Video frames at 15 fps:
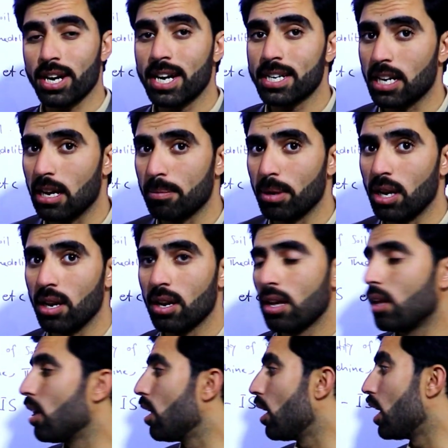not able
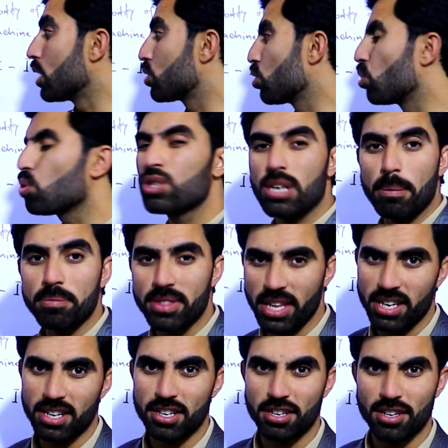uh, to do
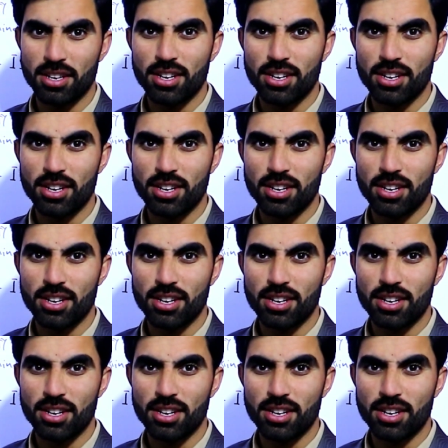something